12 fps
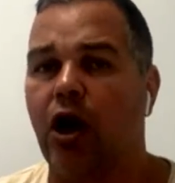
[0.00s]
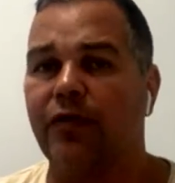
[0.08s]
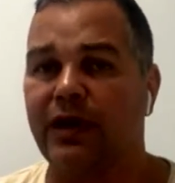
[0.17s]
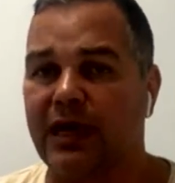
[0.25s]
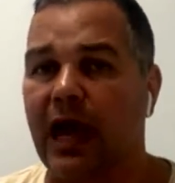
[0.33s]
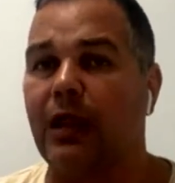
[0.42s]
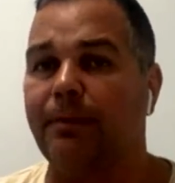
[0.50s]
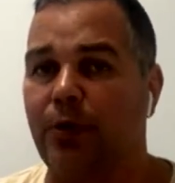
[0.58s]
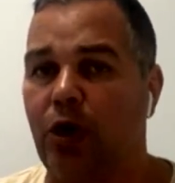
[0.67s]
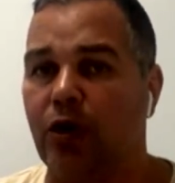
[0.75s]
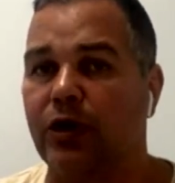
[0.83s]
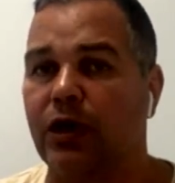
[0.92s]
I think Kalyn
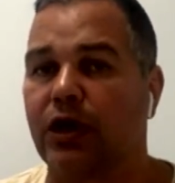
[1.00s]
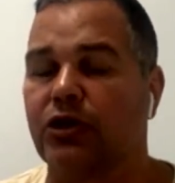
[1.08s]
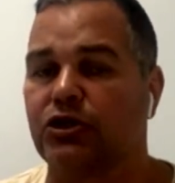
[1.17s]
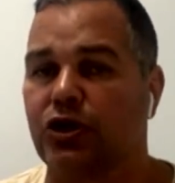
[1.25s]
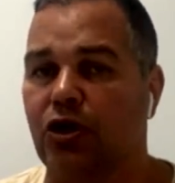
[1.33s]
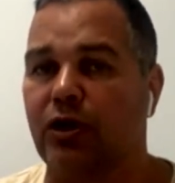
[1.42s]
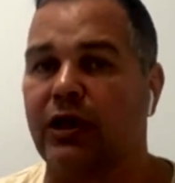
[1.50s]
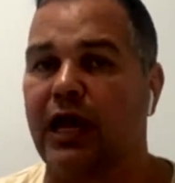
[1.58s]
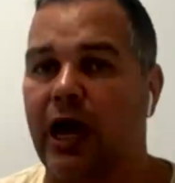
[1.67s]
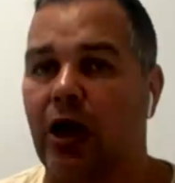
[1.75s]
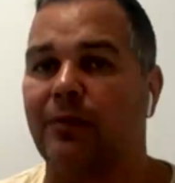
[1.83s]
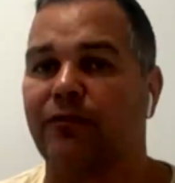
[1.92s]
Ponga can certainly
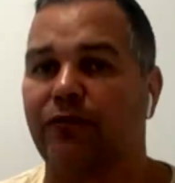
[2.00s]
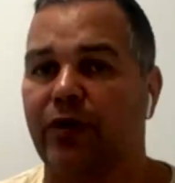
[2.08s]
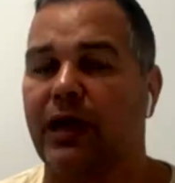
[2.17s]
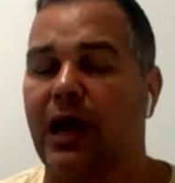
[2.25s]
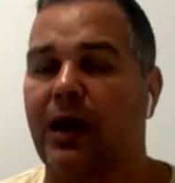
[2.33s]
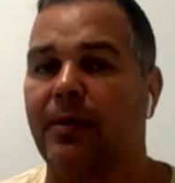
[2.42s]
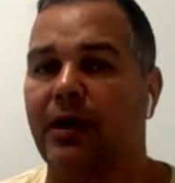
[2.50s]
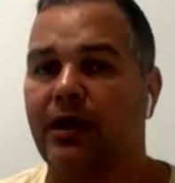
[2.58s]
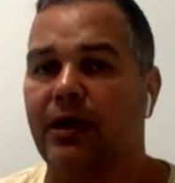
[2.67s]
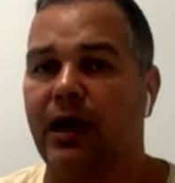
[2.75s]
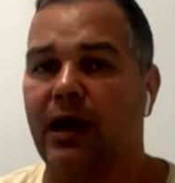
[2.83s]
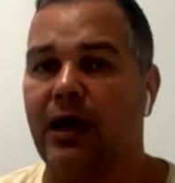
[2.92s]
help free up
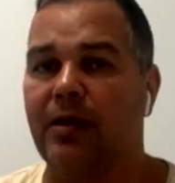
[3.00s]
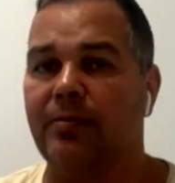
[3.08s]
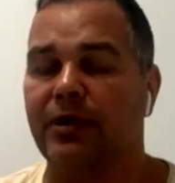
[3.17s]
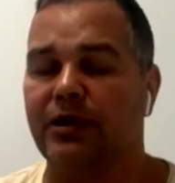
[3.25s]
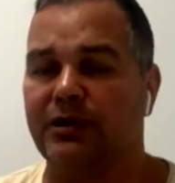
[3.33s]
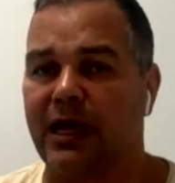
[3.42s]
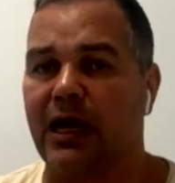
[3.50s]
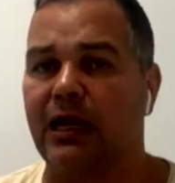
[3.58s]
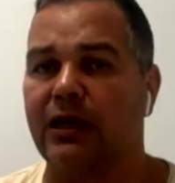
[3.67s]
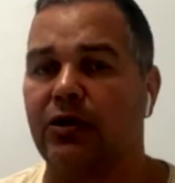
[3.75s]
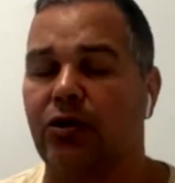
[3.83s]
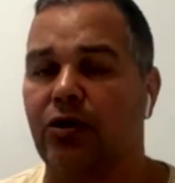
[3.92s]
um, you know
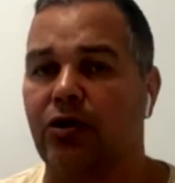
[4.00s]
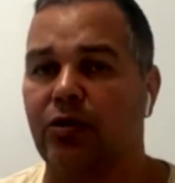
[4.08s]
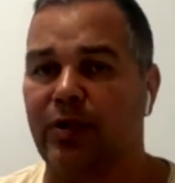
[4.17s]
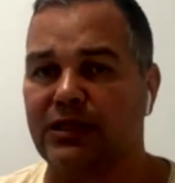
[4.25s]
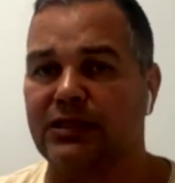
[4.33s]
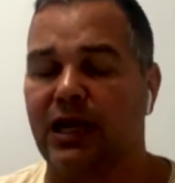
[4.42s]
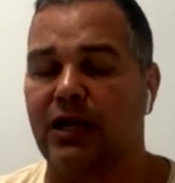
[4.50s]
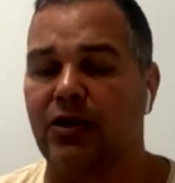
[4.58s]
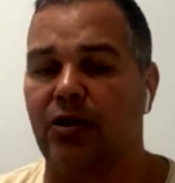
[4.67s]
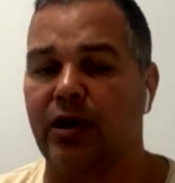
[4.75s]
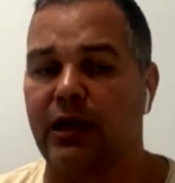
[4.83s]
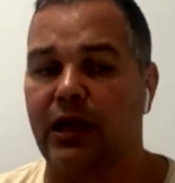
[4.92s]
Daly on Wednesday
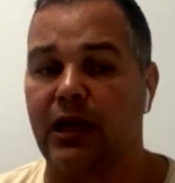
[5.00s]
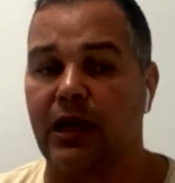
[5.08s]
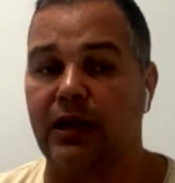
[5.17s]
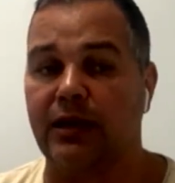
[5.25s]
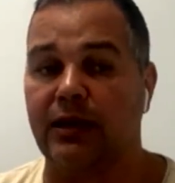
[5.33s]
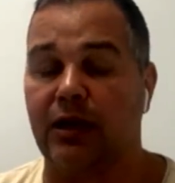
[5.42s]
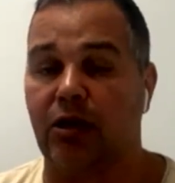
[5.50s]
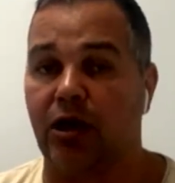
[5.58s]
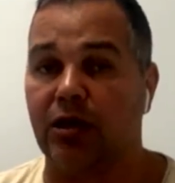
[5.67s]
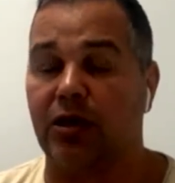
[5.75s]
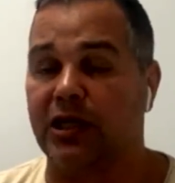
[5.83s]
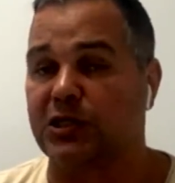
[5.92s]
night, and uh,
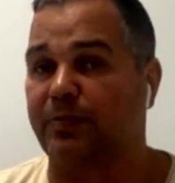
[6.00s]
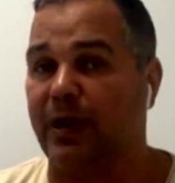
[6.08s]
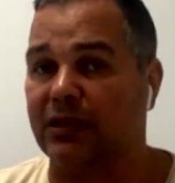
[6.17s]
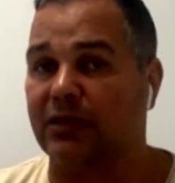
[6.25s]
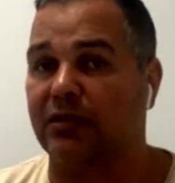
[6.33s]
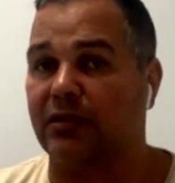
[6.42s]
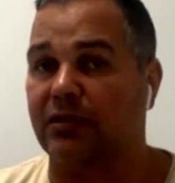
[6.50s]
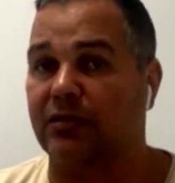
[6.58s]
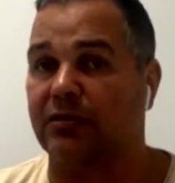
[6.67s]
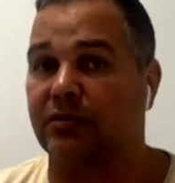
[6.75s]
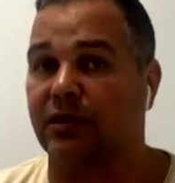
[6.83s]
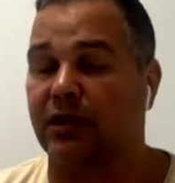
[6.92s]
I expect
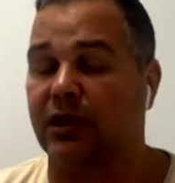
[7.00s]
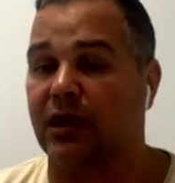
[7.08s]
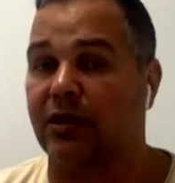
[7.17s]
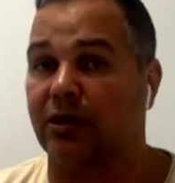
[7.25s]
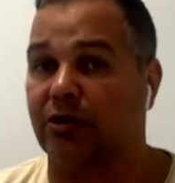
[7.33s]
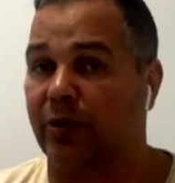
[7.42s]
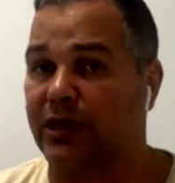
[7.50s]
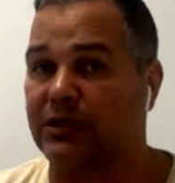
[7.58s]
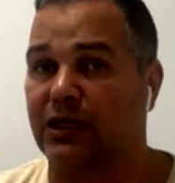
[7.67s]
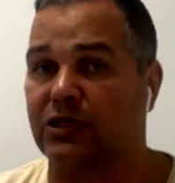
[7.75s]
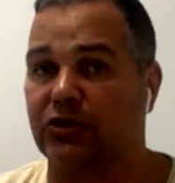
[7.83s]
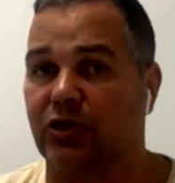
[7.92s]
the uh, the
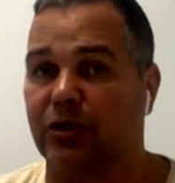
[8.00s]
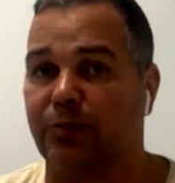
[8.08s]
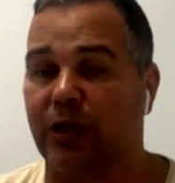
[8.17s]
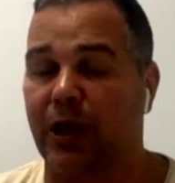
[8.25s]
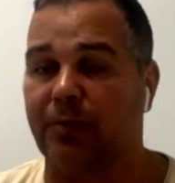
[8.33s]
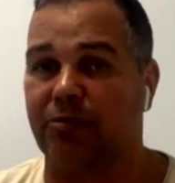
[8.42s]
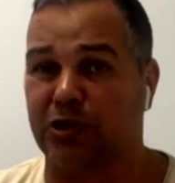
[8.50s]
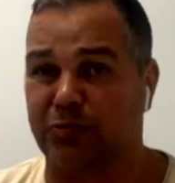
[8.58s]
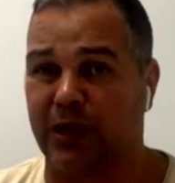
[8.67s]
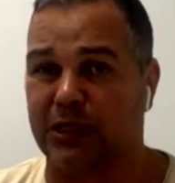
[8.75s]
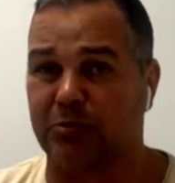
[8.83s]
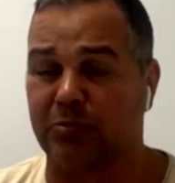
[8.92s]
Queensland side to put up a
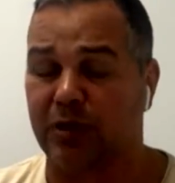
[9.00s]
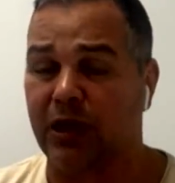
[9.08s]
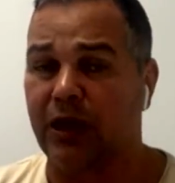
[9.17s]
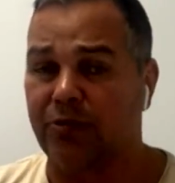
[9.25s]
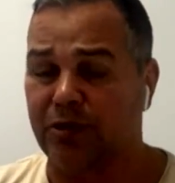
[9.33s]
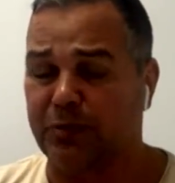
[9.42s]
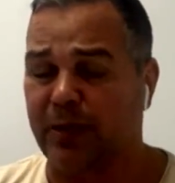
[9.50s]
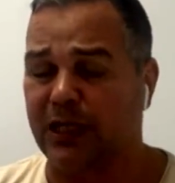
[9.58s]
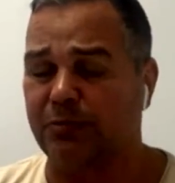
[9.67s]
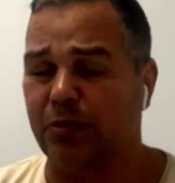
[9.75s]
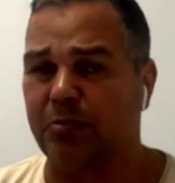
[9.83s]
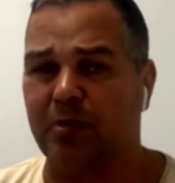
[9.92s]
respectable
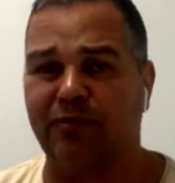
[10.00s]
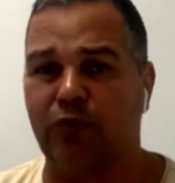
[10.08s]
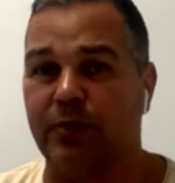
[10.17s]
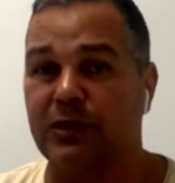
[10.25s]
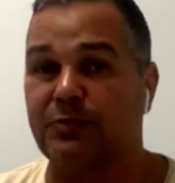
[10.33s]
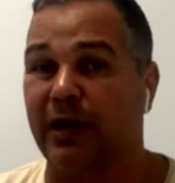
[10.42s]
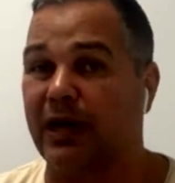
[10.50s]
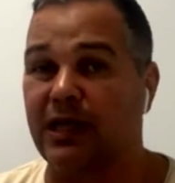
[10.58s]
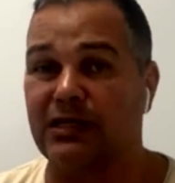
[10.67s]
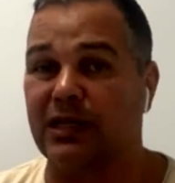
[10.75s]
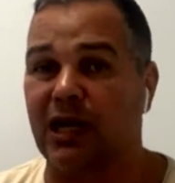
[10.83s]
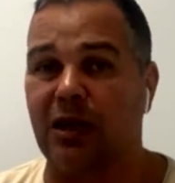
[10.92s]
respectable performance. But
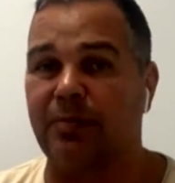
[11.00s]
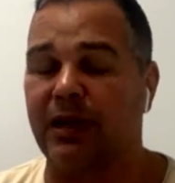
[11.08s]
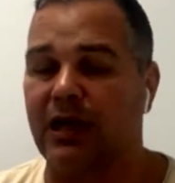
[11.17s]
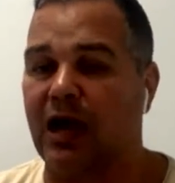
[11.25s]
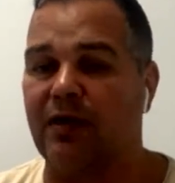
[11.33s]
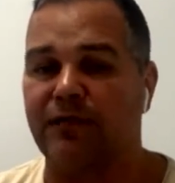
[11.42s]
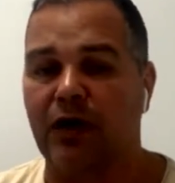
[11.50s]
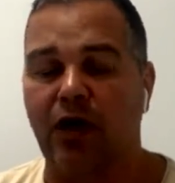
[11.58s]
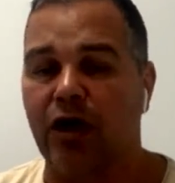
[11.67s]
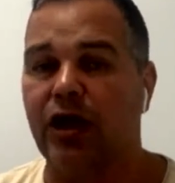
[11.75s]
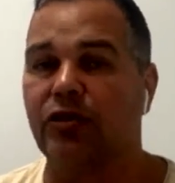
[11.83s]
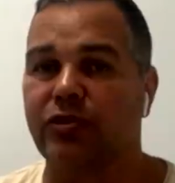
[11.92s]
is it going to be enough?
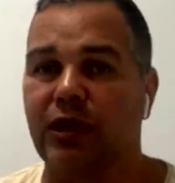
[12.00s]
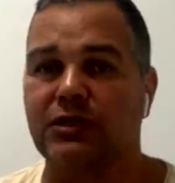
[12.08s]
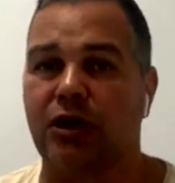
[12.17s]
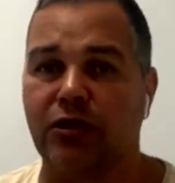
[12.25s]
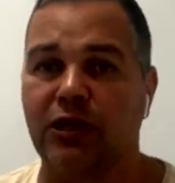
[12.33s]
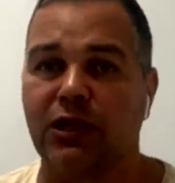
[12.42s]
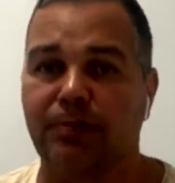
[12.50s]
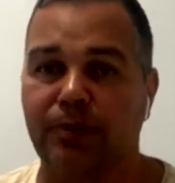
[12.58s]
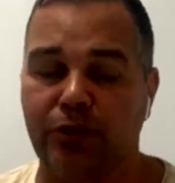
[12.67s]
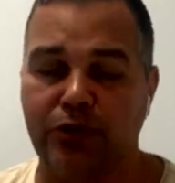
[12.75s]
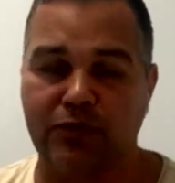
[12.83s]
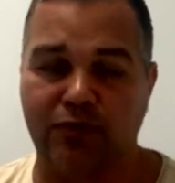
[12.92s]
I don't think so. I think the
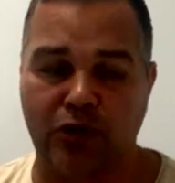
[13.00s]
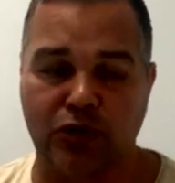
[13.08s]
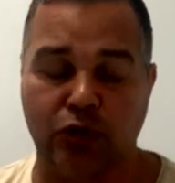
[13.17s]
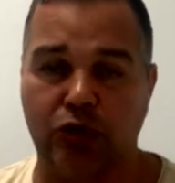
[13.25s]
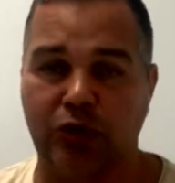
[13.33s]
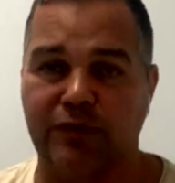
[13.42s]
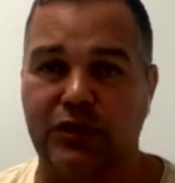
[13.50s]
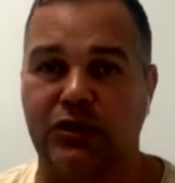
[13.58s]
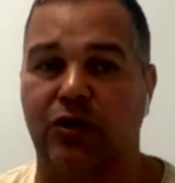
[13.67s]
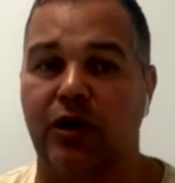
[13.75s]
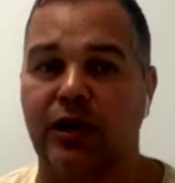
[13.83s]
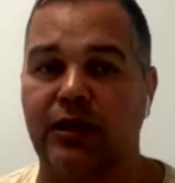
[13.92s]
Blues have got too good of a
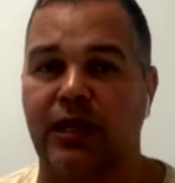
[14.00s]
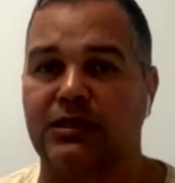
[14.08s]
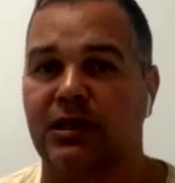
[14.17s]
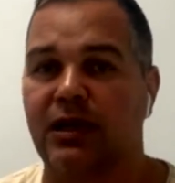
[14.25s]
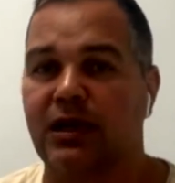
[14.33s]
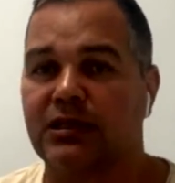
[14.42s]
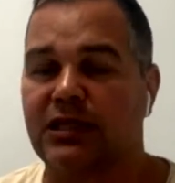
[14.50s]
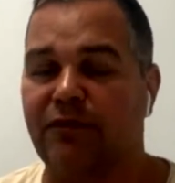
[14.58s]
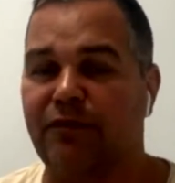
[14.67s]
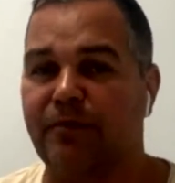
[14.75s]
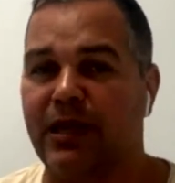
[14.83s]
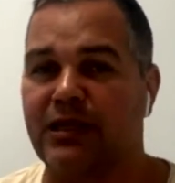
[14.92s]
side, and that's
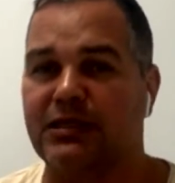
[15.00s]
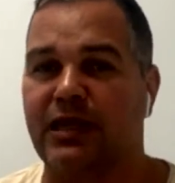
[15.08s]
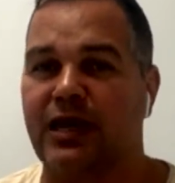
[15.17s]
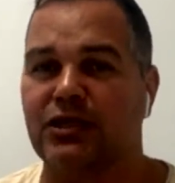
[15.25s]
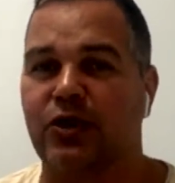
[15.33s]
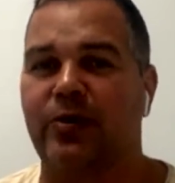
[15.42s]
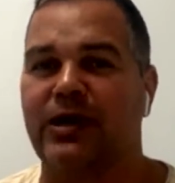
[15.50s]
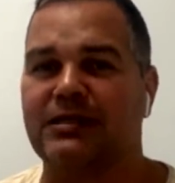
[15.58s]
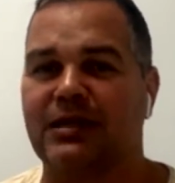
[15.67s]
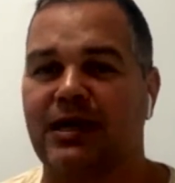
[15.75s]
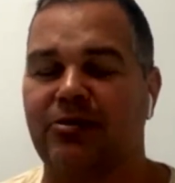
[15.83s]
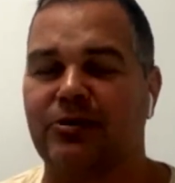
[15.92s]
tough for me to say as a
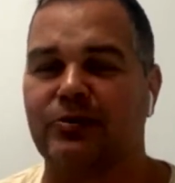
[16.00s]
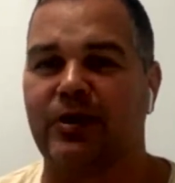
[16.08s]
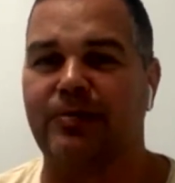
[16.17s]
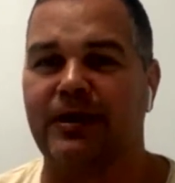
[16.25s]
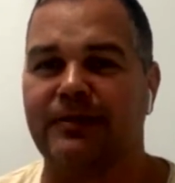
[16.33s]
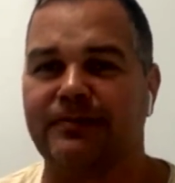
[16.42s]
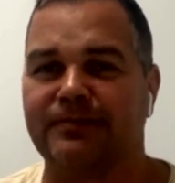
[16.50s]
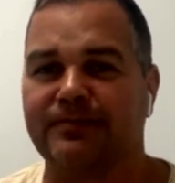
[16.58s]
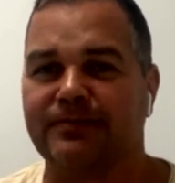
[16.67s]
Queenslander as well, mate.